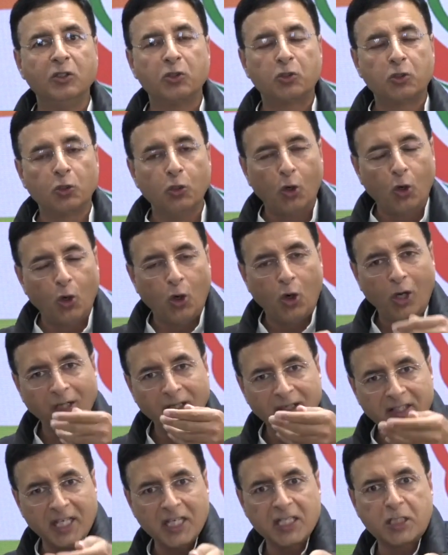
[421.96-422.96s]
to
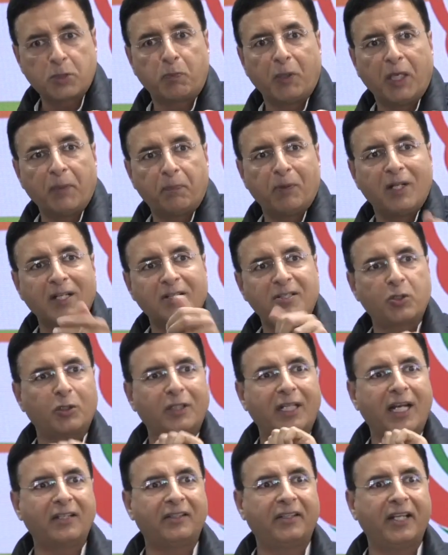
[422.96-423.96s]
all these people so
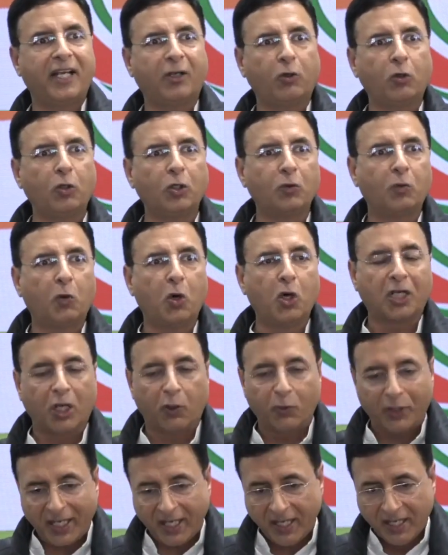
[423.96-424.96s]
that they could walk
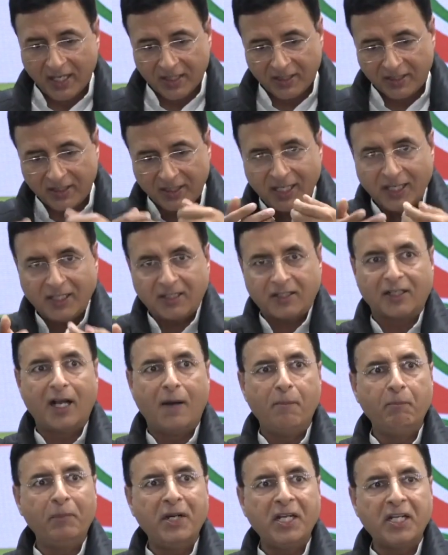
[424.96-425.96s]
away, yet
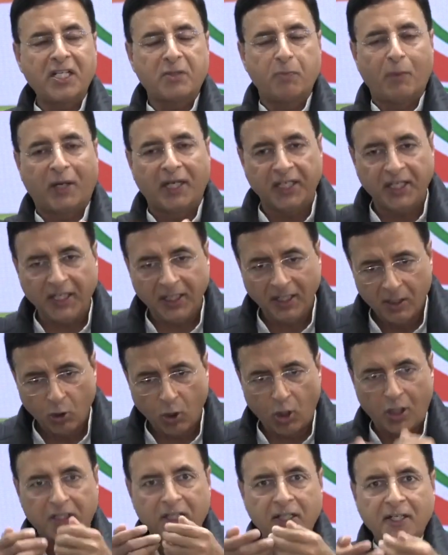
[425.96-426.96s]
government's money,
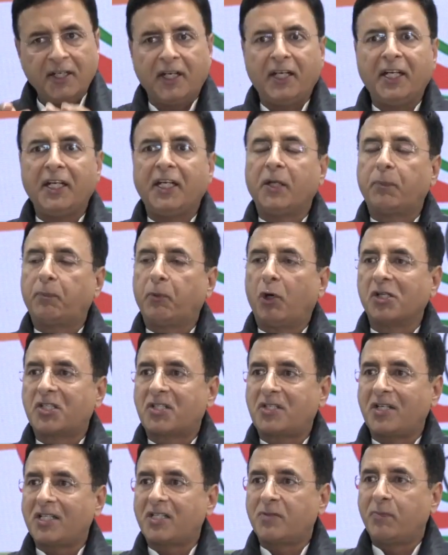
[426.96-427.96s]
ordinary
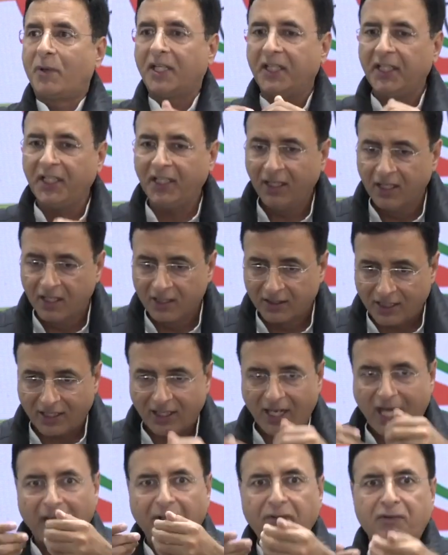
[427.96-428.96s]
depositors' money, the
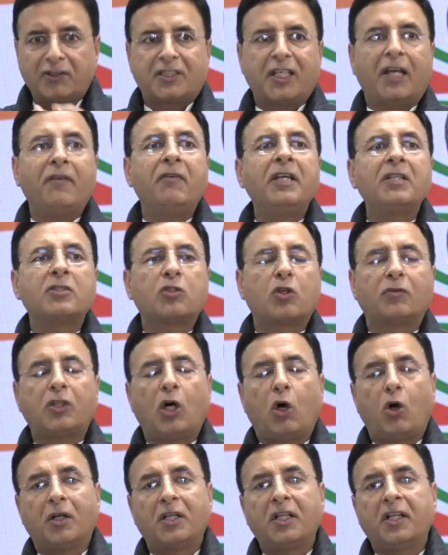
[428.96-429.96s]
life savings of
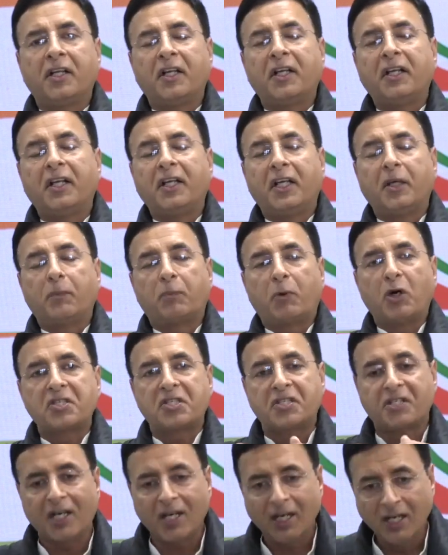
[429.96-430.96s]
the ordinary
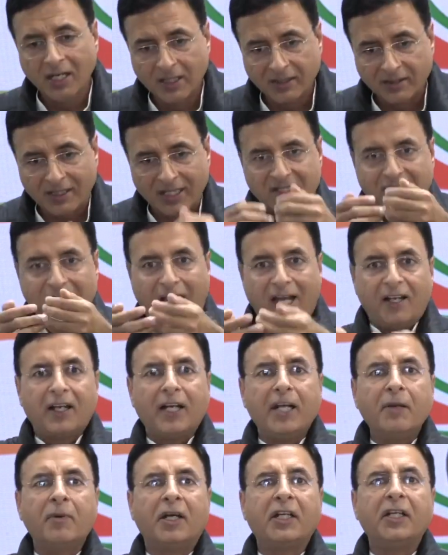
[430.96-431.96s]
depositor, the
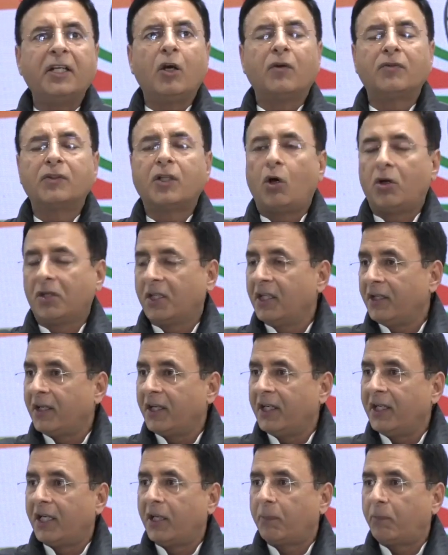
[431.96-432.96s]
salary money of the
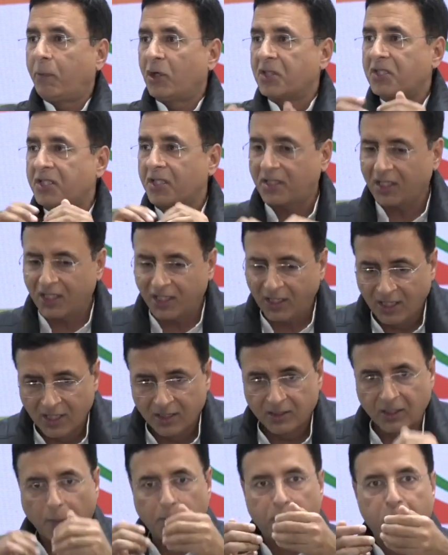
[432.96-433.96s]
ordinary depositor,
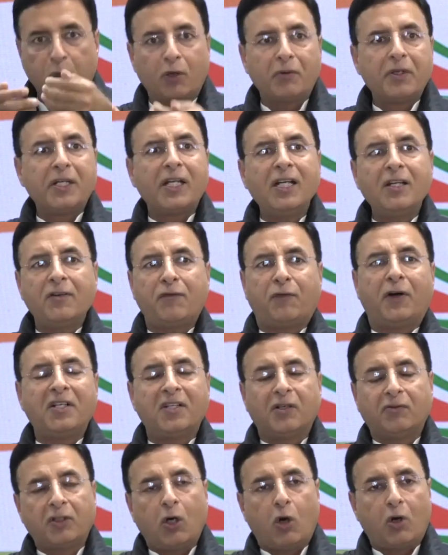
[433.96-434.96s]
the provident
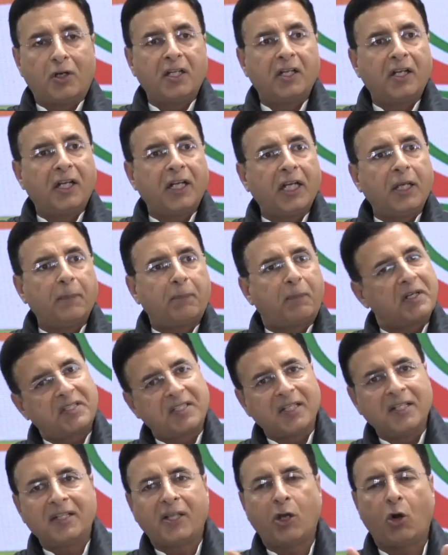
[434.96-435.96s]
fund of the ordinary
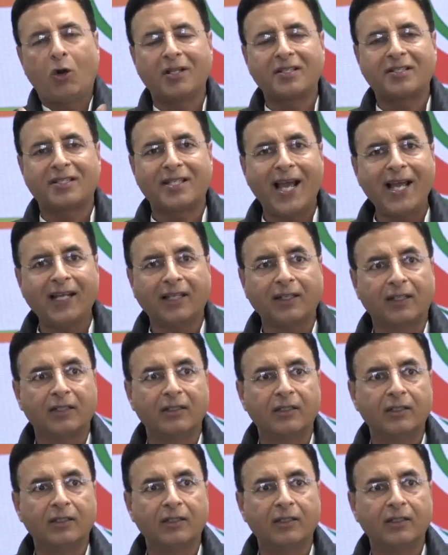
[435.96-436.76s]
person, they all sank?